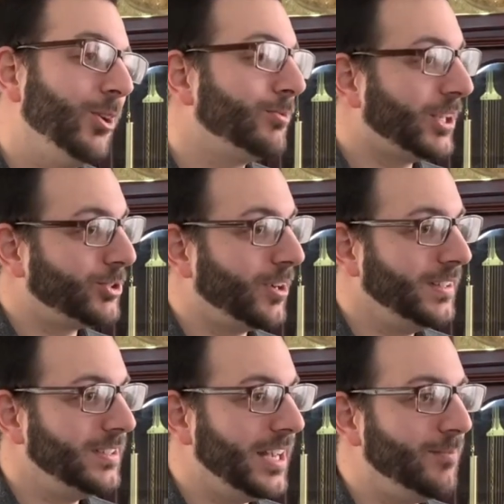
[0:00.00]
with
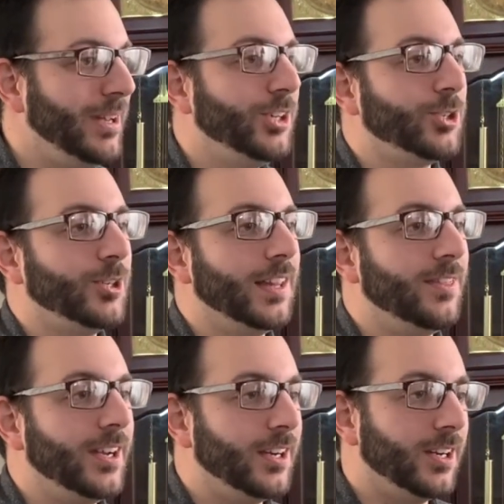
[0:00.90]
restaurants and make sure
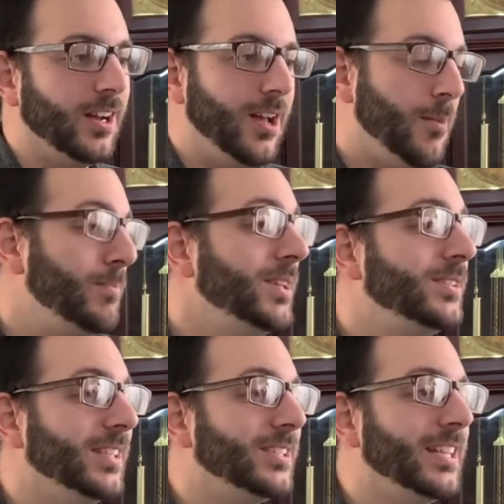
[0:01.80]
that their
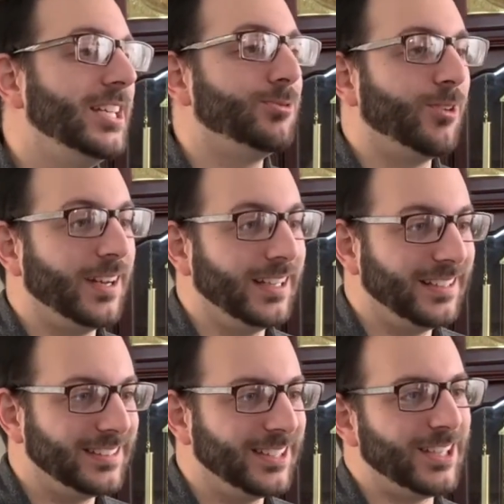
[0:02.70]
business is
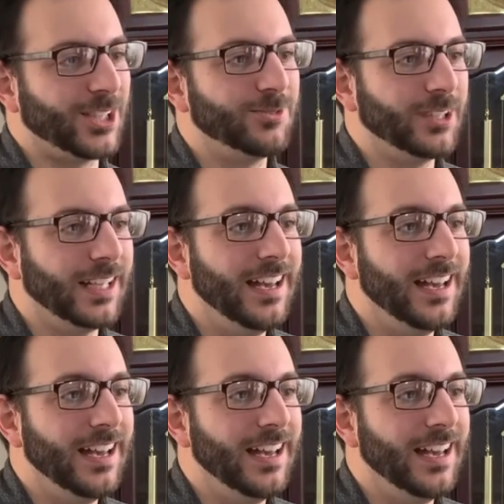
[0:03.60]
running successfully.